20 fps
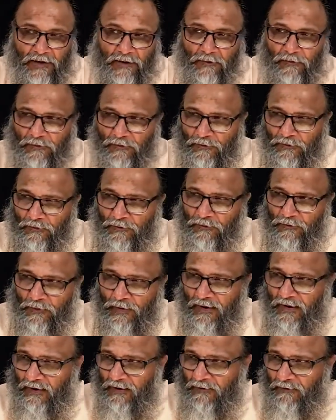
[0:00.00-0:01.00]
Now
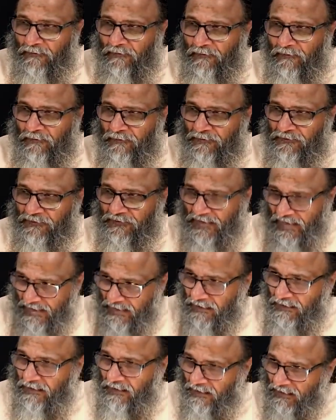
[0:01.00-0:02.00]
I
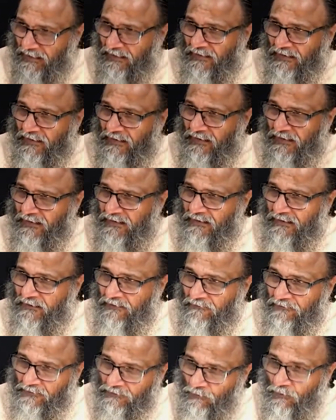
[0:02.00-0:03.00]
stand corrected
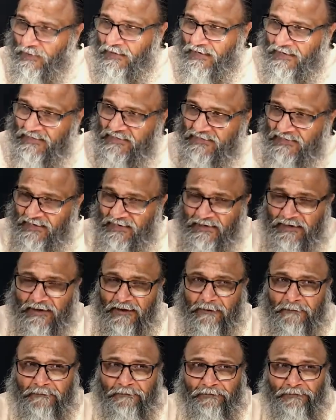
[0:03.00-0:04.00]
with what I
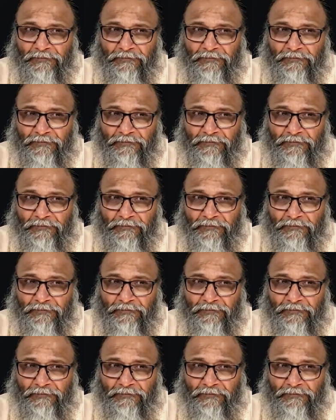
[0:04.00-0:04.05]
said.